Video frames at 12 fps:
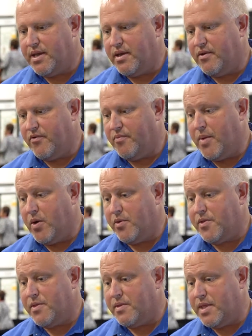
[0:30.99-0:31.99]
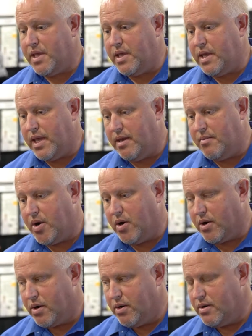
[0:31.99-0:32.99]
of both the
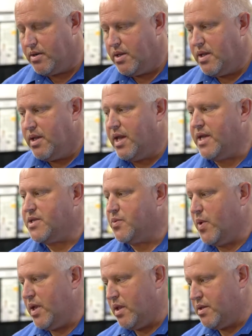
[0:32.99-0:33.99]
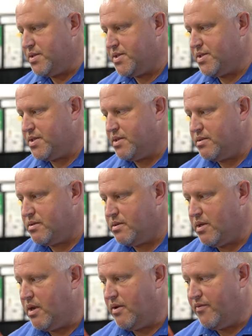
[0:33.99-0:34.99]
EMR as well as
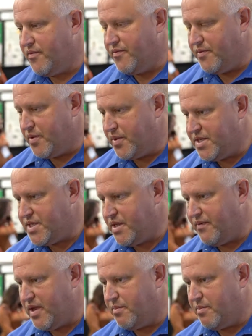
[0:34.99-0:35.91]
of the receiving